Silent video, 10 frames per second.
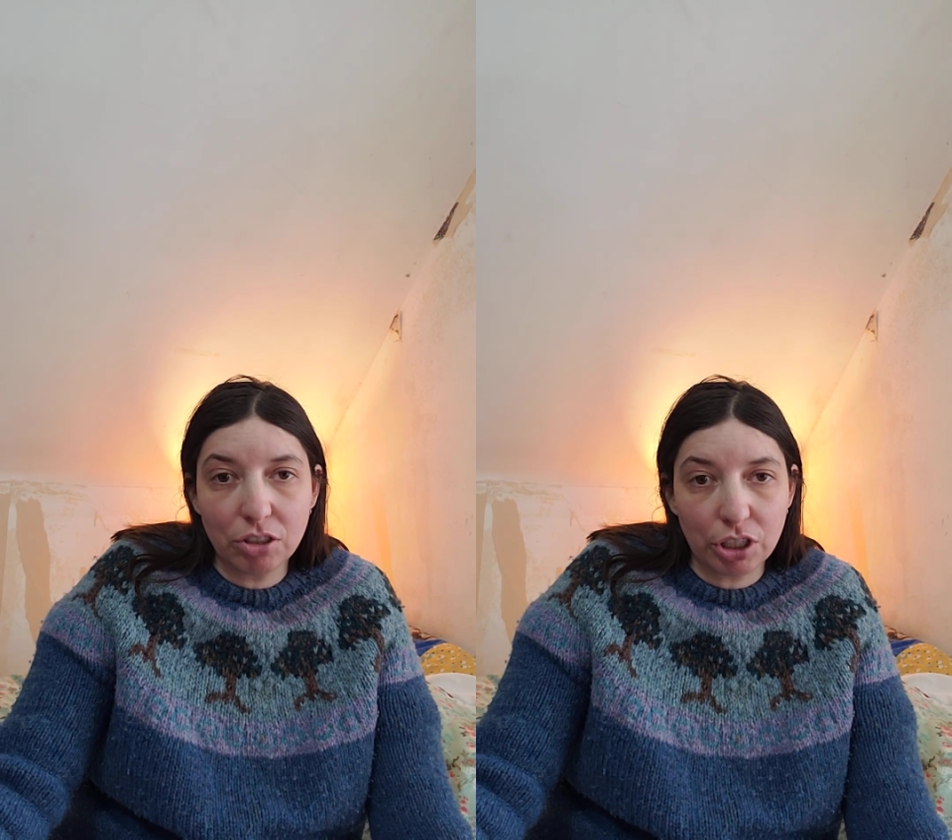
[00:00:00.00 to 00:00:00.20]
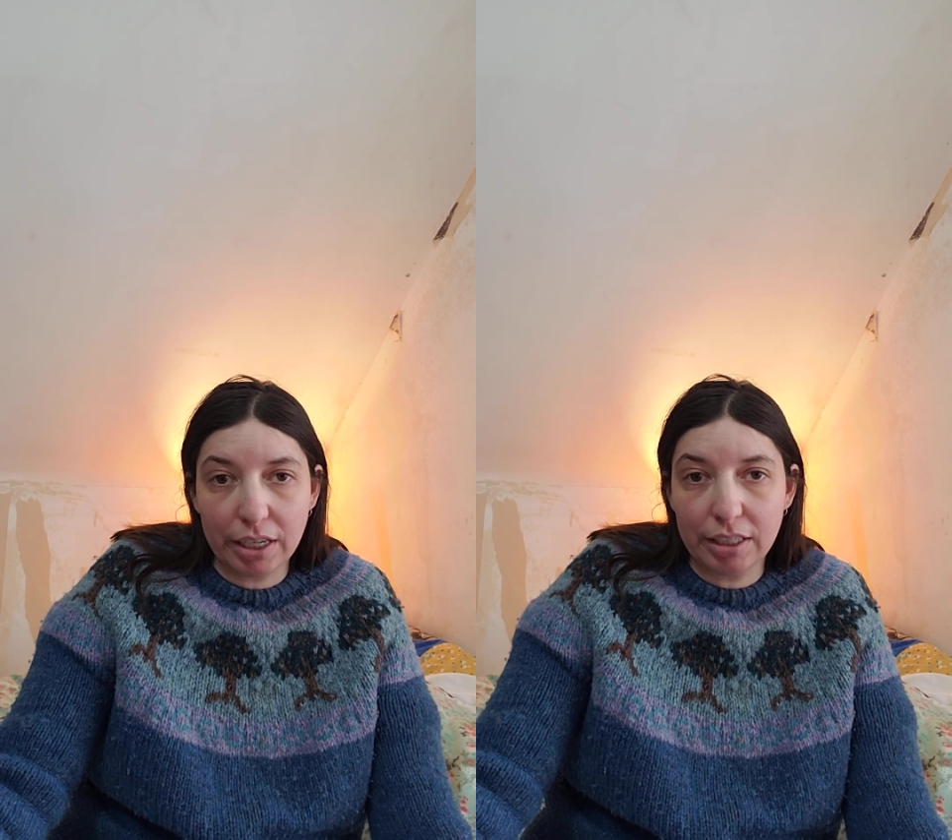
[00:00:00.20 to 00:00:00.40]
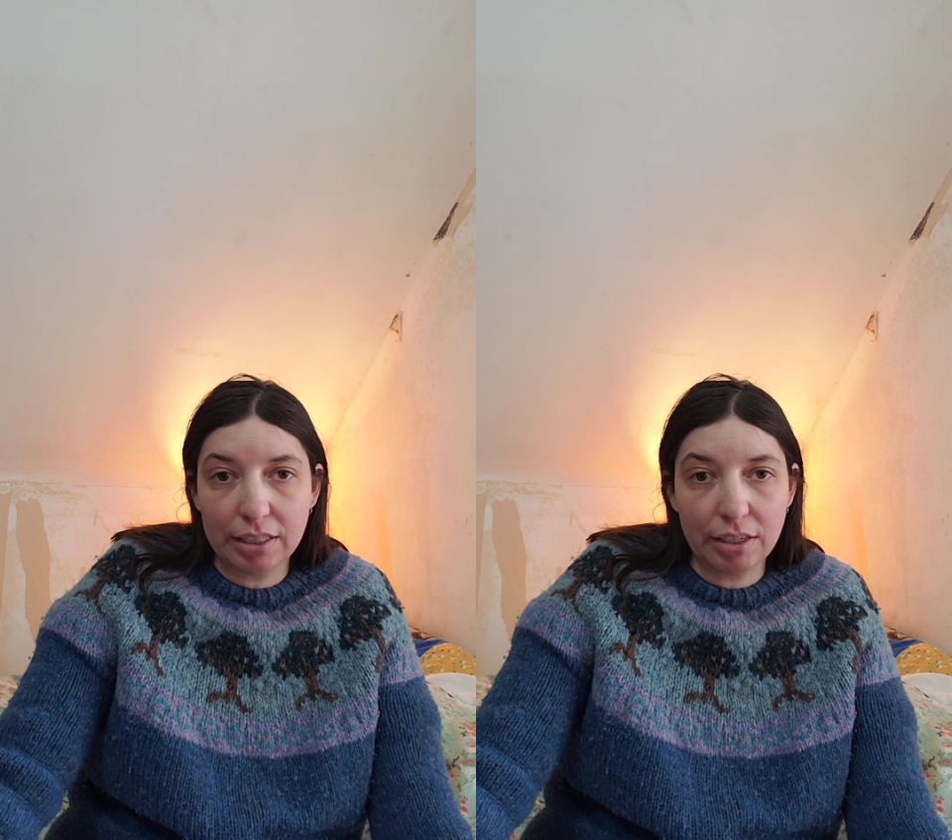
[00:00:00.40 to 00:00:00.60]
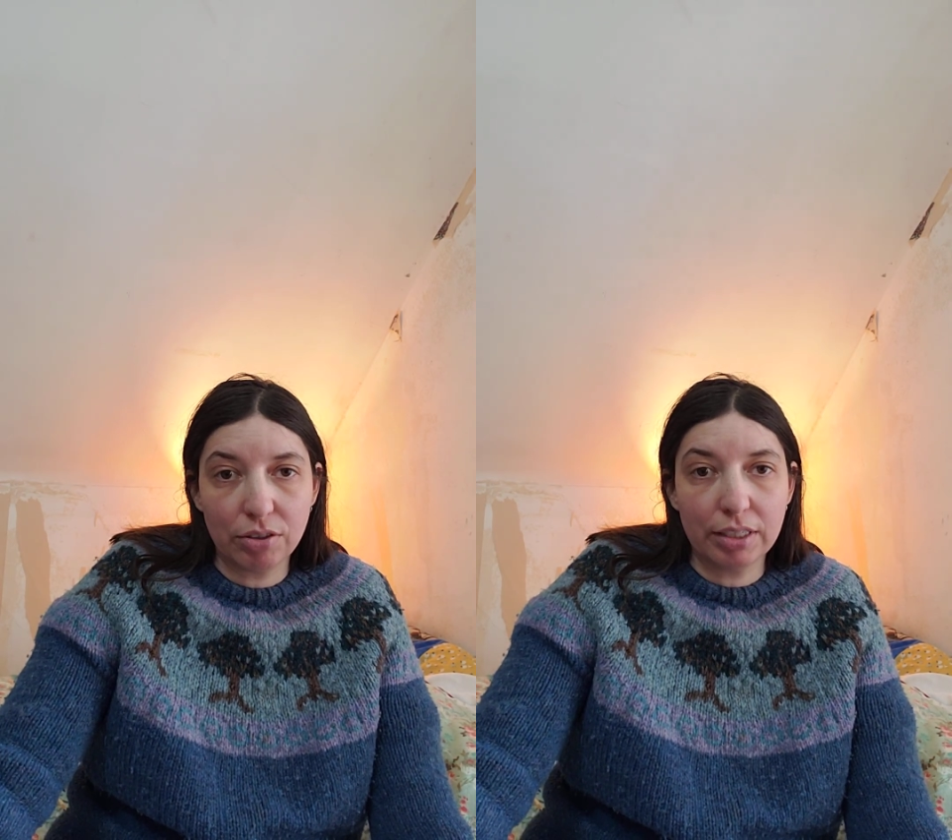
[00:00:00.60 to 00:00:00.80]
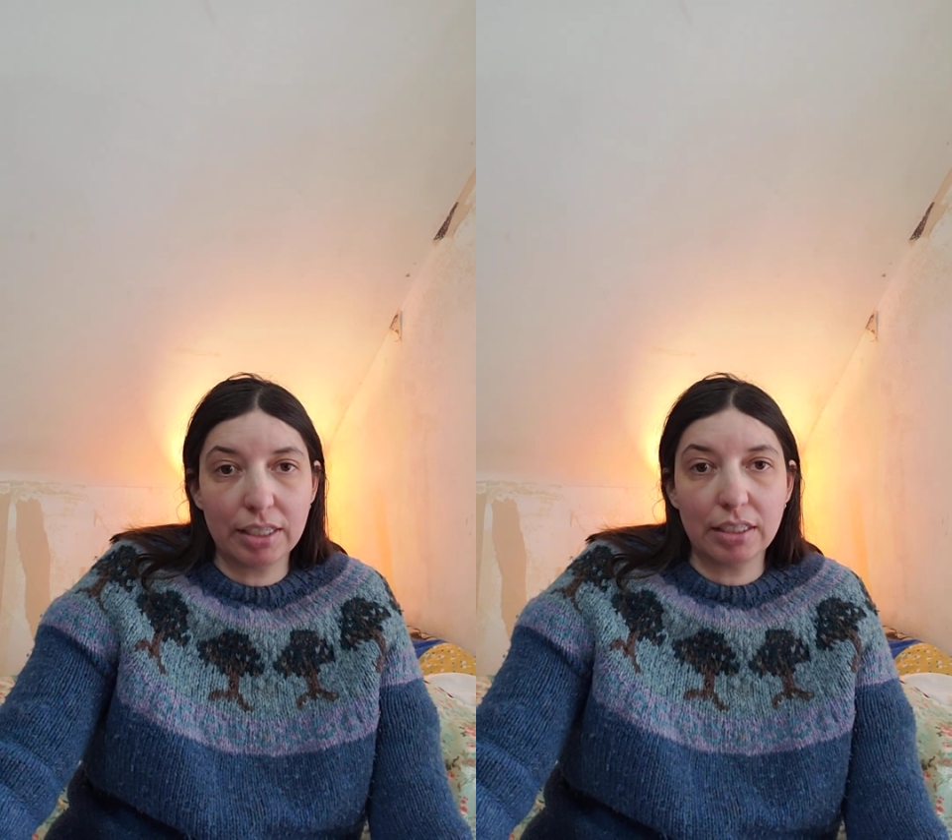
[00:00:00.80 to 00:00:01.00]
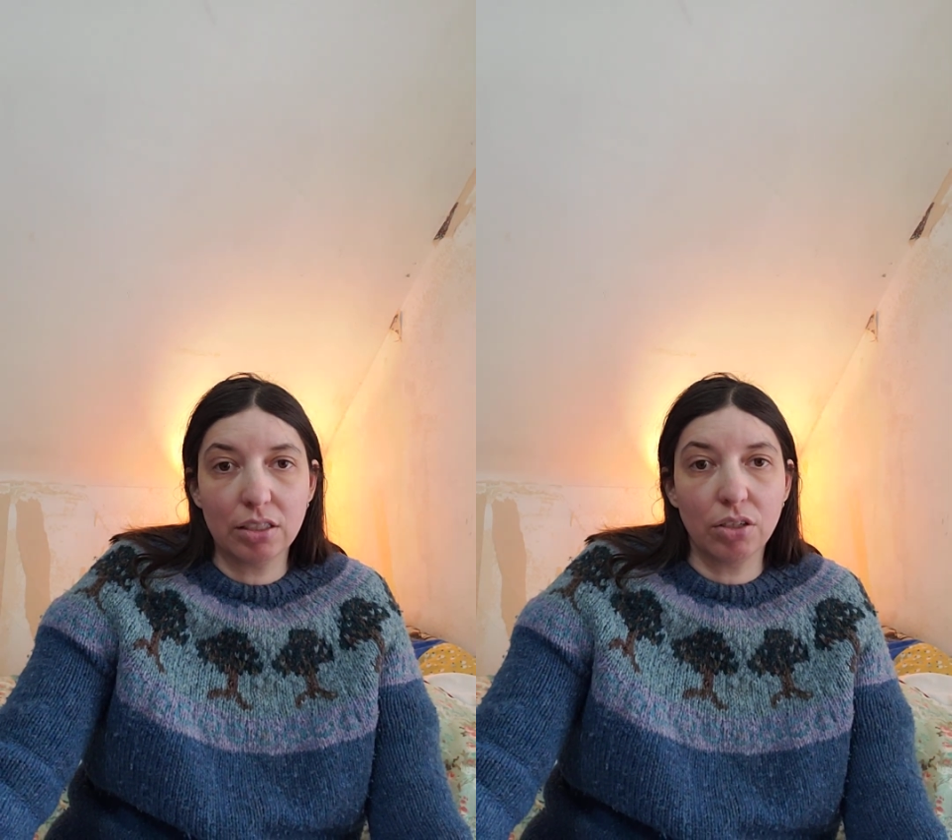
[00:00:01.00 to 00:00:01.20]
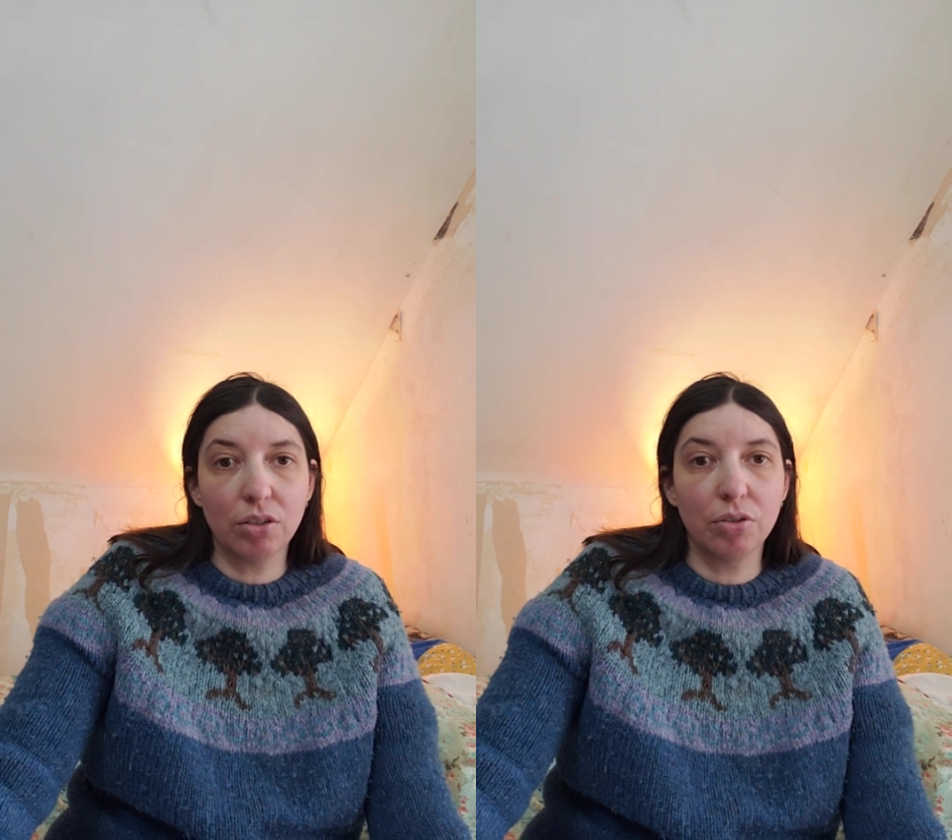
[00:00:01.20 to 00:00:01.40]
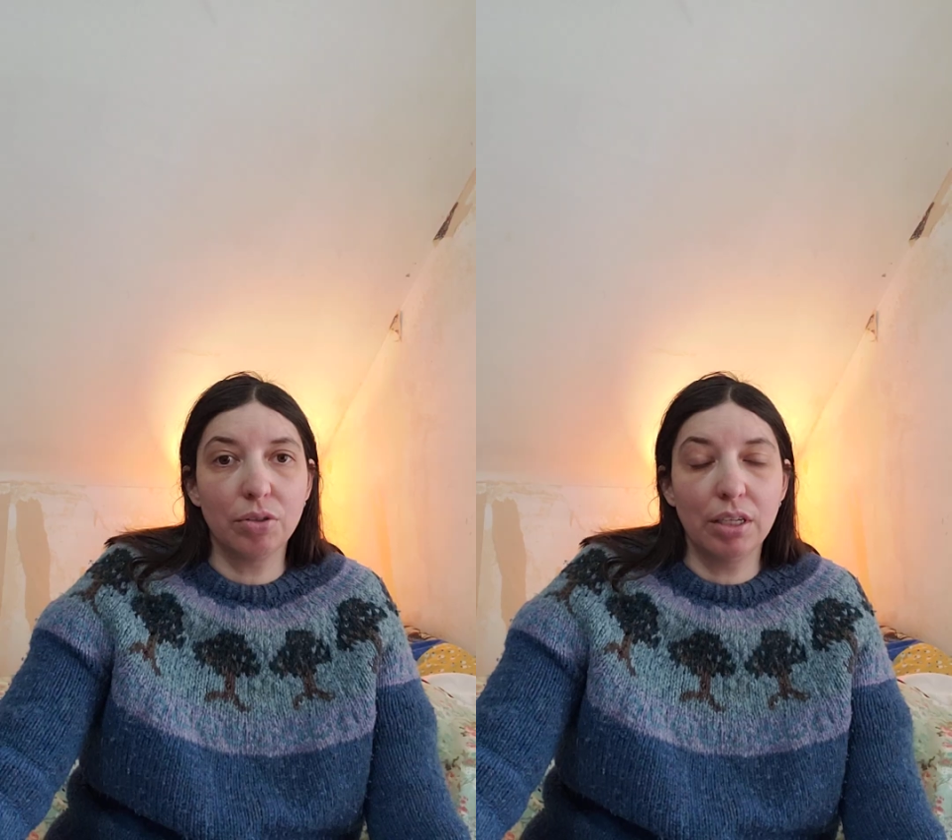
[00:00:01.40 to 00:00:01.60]
China nowadays,
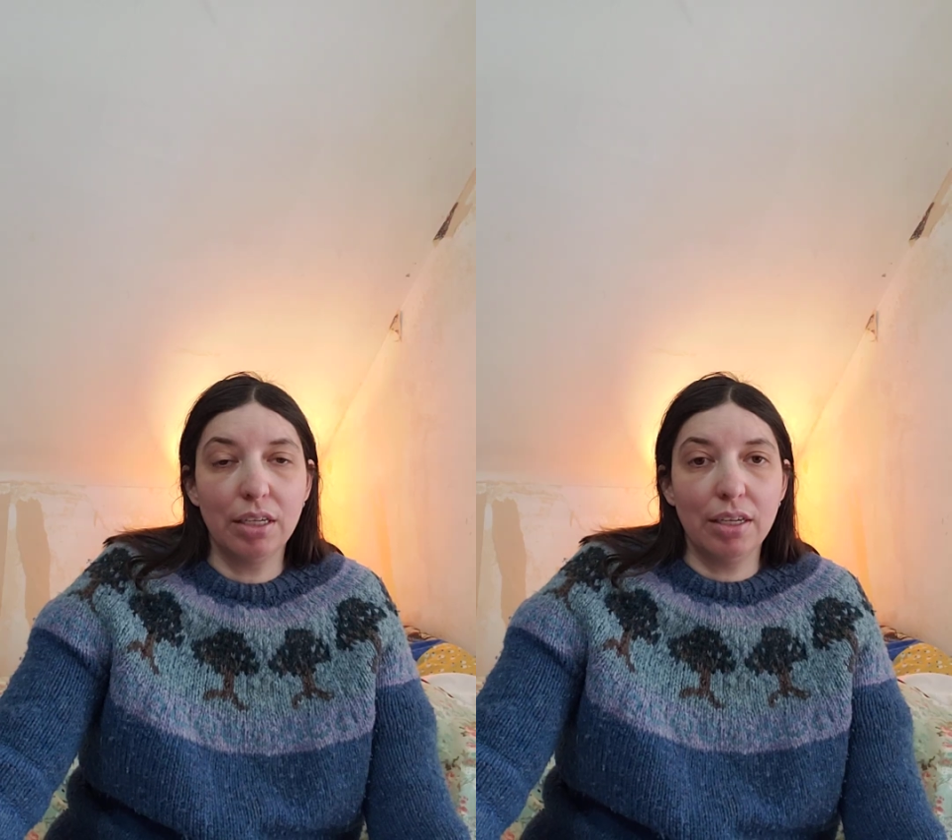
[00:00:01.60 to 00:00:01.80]
so